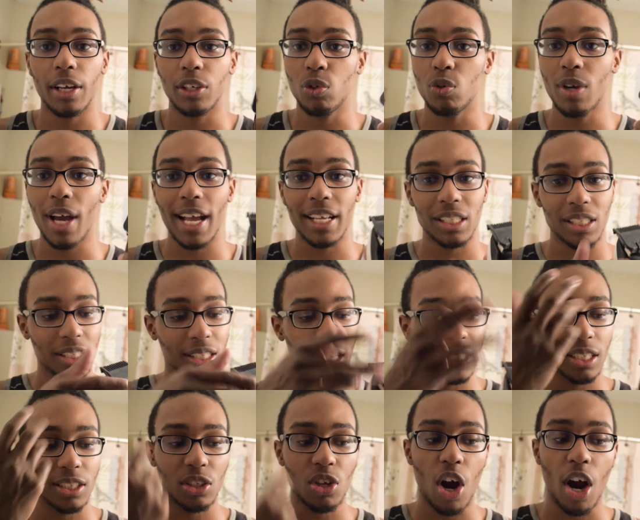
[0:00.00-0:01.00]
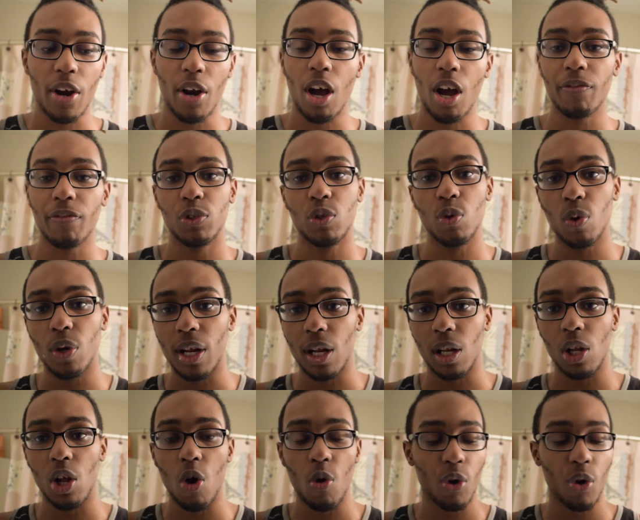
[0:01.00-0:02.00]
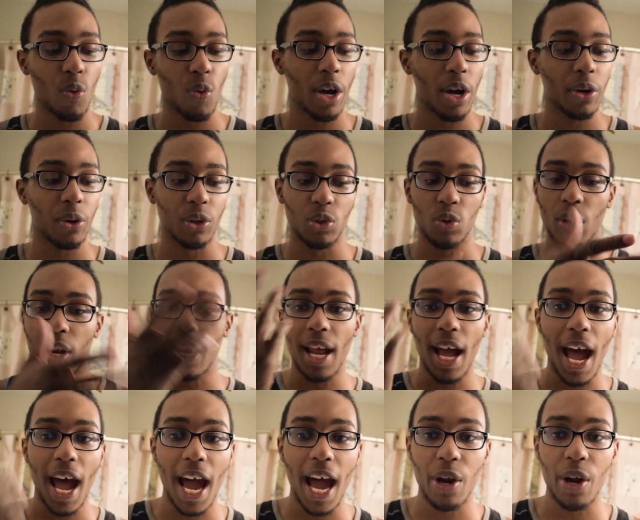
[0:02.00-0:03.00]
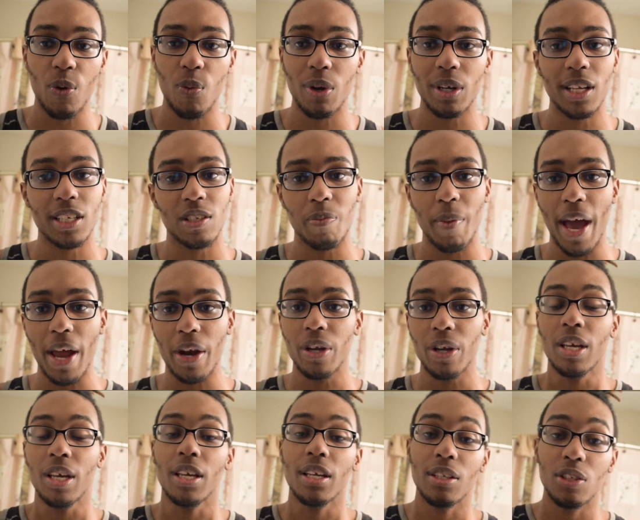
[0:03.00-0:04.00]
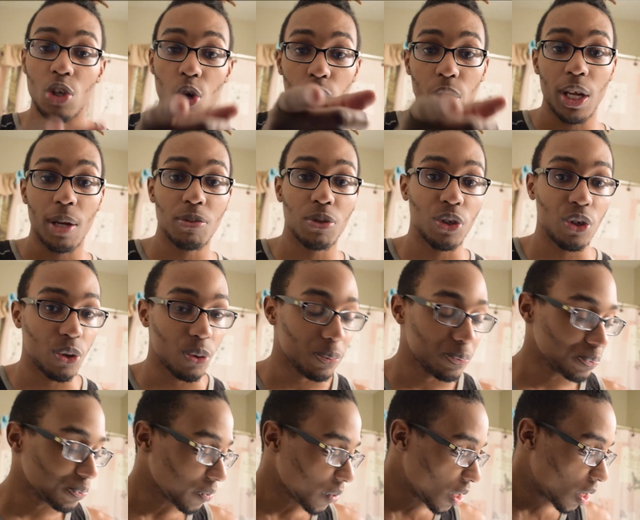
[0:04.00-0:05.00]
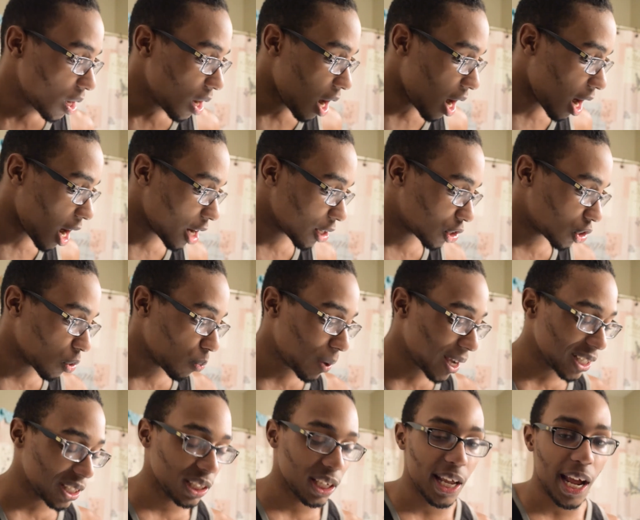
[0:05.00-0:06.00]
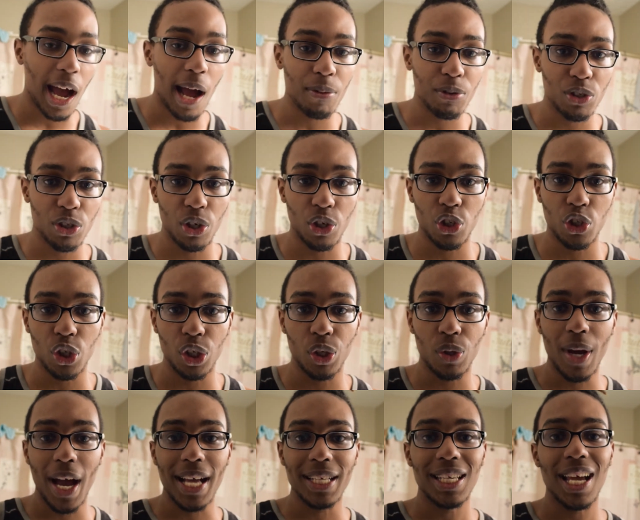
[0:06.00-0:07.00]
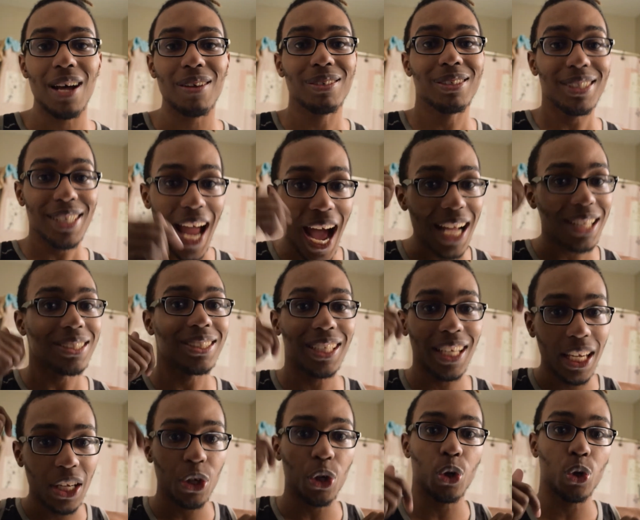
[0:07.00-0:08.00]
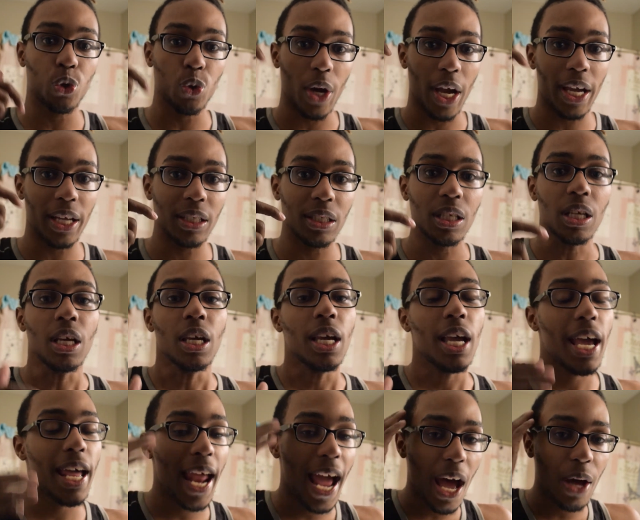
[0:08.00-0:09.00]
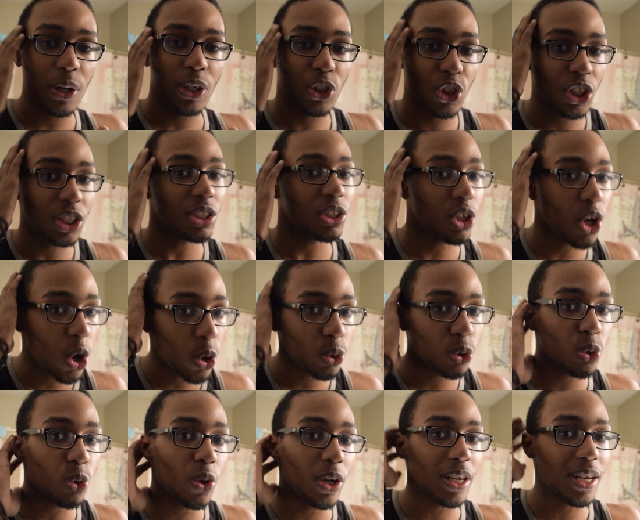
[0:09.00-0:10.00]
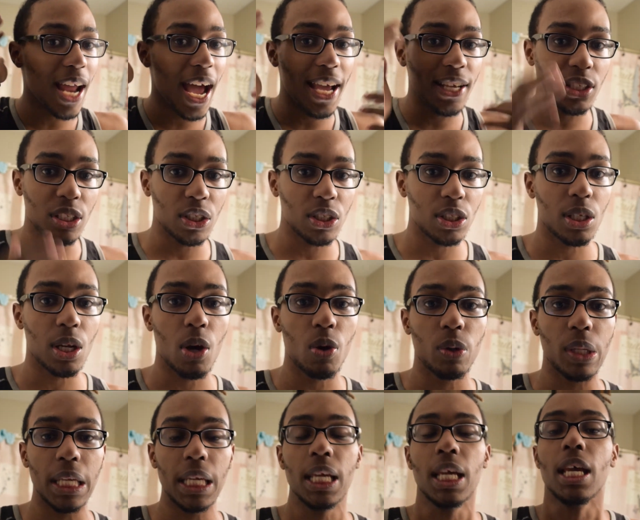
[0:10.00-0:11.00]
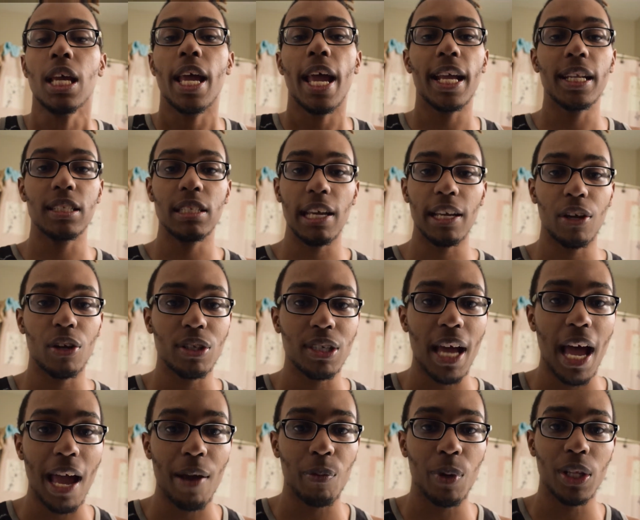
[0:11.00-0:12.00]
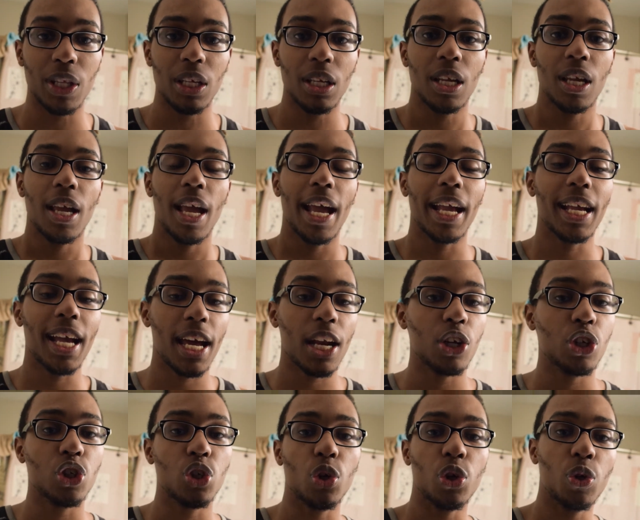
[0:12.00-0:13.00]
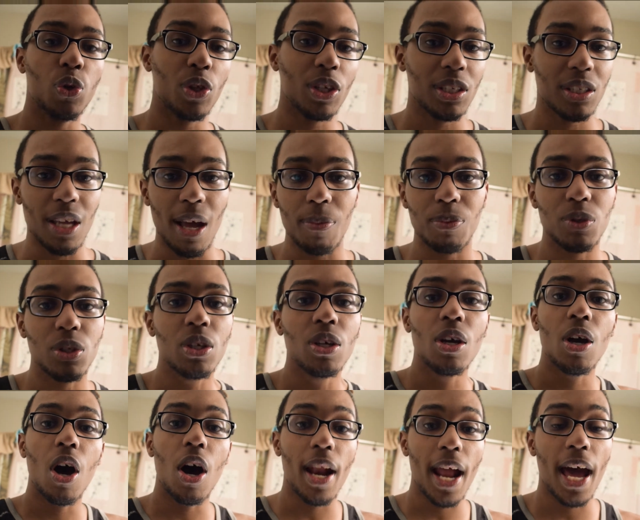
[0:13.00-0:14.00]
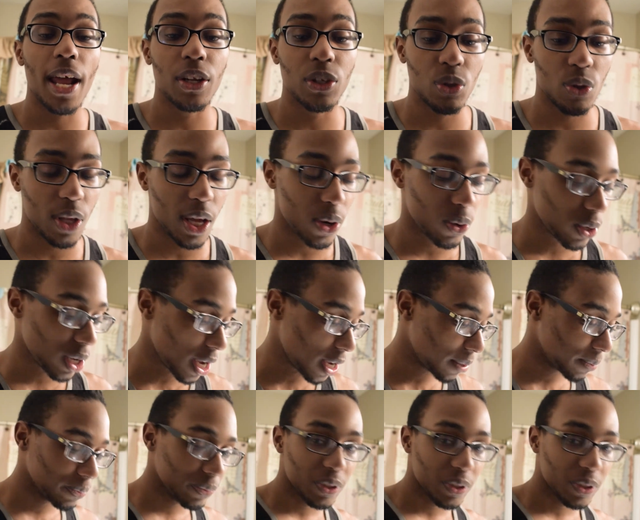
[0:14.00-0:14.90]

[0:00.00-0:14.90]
You guys can take this guard off, do it at a lower one or do it at a higher one, doesn't matter. Totally up to you. So basically, I'm just going to show you guys how not to hit your dreads and how to just go through it nice and slowly and take your time with it and kind of show you the steps on how to do that, okay?